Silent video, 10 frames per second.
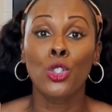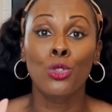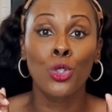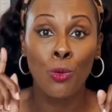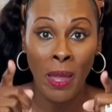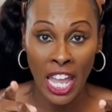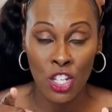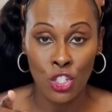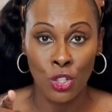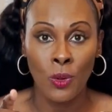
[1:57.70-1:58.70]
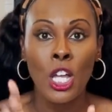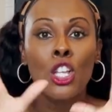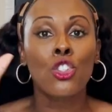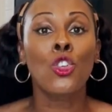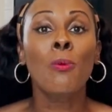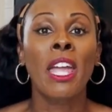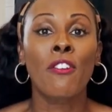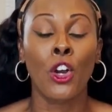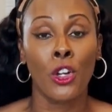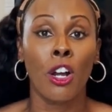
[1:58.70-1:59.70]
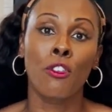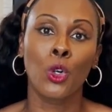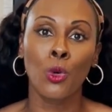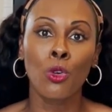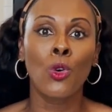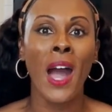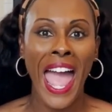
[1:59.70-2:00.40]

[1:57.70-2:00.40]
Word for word: YouTube pays you. So you may have heard of Google